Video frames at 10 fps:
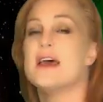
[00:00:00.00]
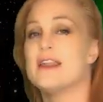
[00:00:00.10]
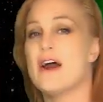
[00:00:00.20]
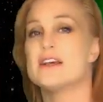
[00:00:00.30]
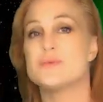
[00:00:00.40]

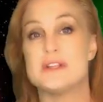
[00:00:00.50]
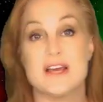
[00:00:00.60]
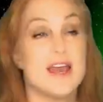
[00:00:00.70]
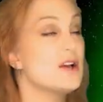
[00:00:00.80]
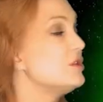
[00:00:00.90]
Now, as we
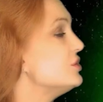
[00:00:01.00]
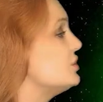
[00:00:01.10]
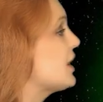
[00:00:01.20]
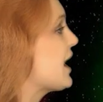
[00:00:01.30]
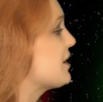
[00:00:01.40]
take a
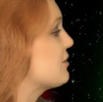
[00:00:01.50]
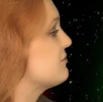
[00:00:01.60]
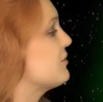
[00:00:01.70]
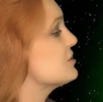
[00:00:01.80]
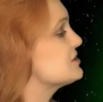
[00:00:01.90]
look at our
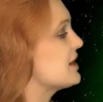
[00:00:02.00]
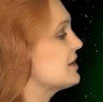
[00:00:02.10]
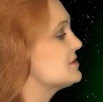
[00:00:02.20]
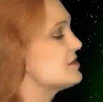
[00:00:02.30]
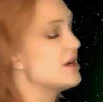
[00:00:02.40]

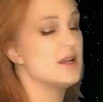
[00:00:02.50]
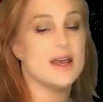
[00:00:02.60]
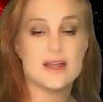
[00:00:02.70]
far-sighted sun,